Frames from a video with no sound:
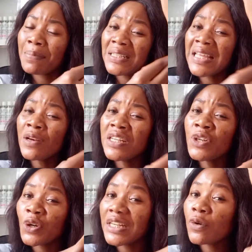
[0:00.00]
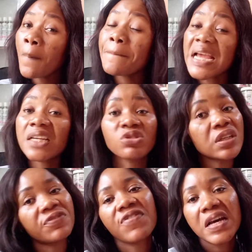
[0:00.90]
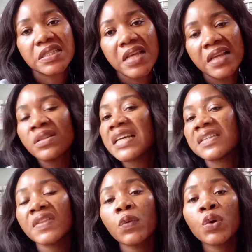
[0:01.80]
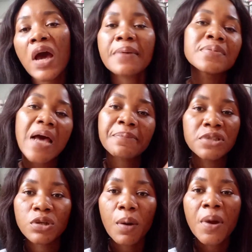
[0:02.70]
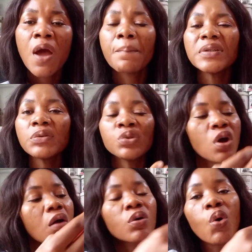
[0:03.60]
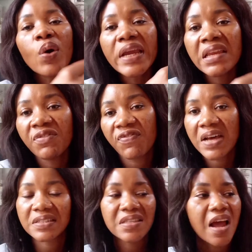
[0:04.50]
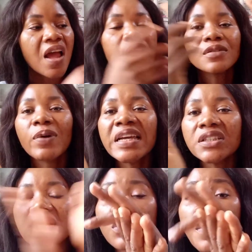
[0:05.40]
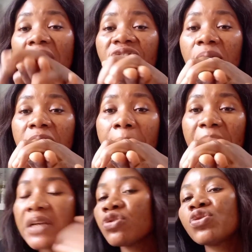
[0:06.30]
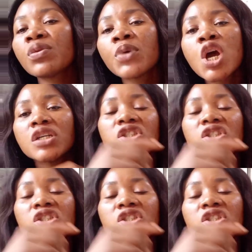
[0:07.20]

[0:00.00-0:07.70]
that you know they don't penetrate faster it's not as if they will not absorb but they will not go in faster so when you just come out from the bathroom